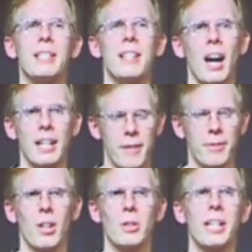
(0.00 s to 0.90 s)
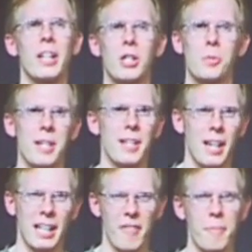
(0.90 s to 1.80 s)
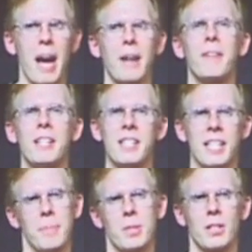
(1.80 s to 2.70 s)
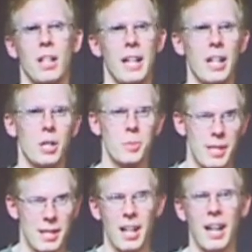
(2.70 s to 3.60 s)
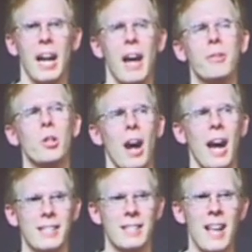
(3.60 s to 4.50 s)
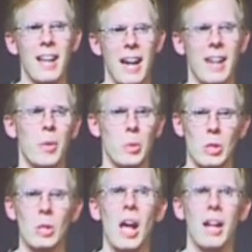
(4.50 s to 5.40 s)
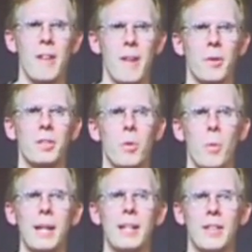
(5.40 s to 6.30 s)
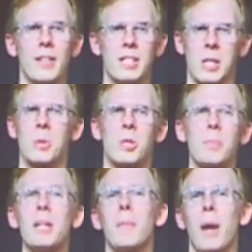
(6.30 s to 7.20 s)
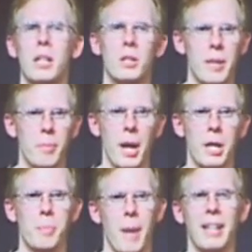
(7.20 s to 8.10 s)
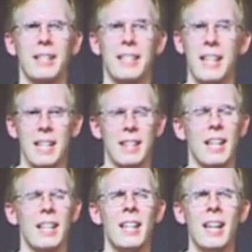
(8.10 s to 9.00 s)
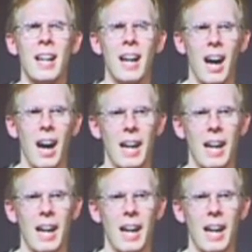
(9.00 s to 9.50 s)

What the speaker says: We did not have culling errors, we did not have back-facing epsilon errors, we did not have cracks. And there was a lot of effort that went into this. This was me and Michael Abrash back in the day then.